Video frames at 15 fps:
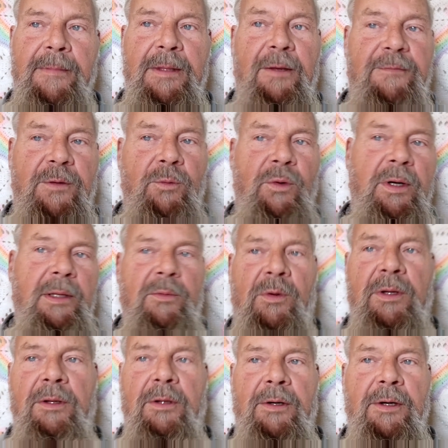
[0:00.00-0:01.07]
If you really
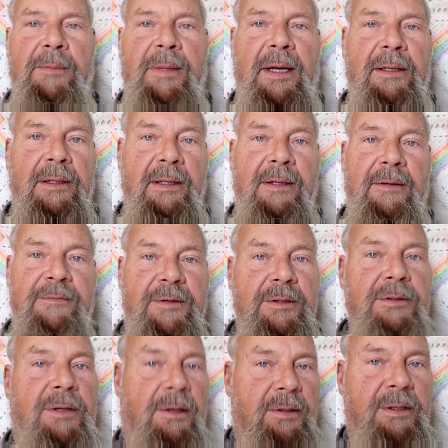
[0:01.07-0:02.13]
want to learn about love, you're
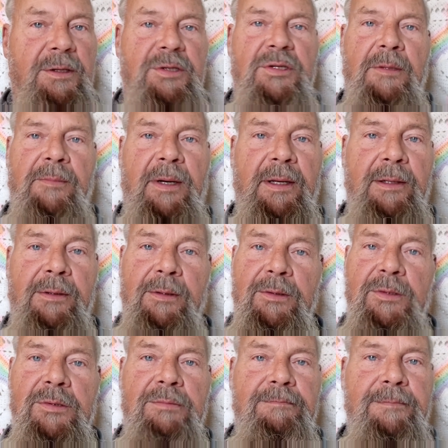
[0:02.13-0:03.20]
talking to somebody
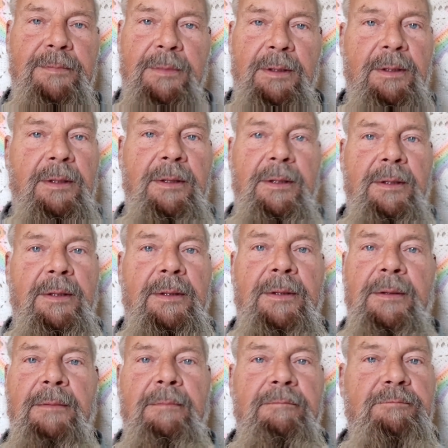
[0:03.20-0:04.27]
who's
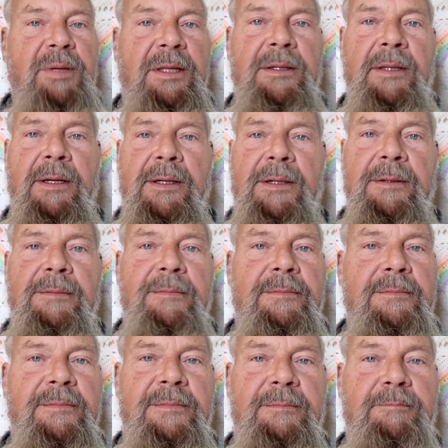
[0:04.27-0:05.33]
been there,
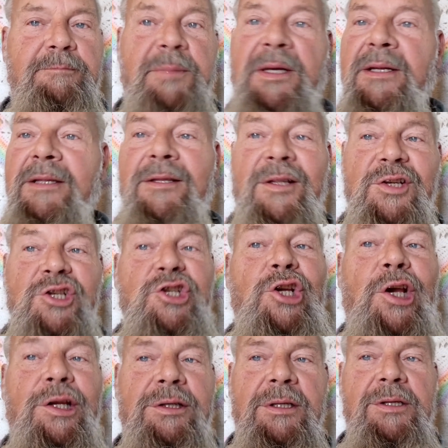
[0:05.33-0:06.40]
been in the
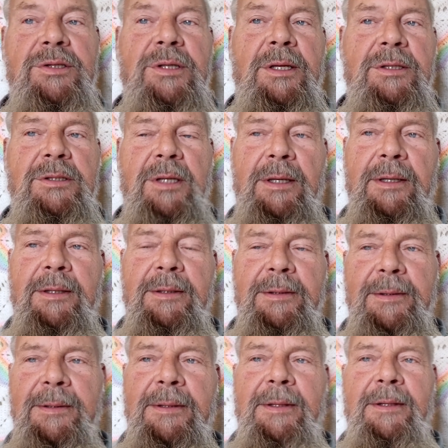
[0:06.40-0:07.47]
shit, as they say it,
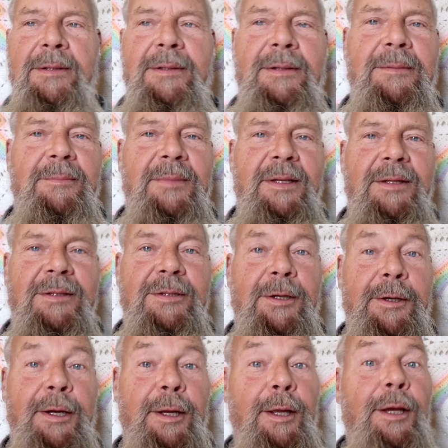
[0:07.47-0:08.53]
in the
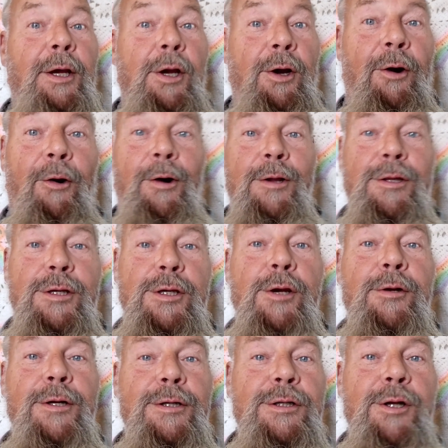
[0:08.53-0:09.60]
military or in the
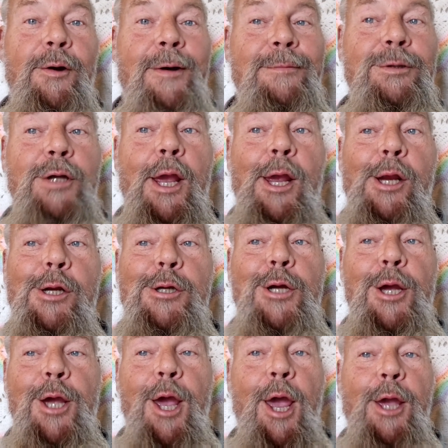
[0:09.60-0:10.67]
unit. You know what I'm saying?
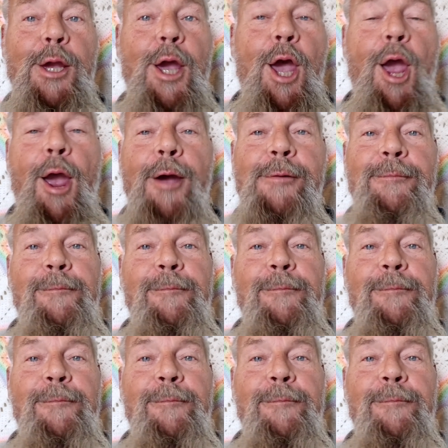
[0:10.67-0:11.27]
Hey, you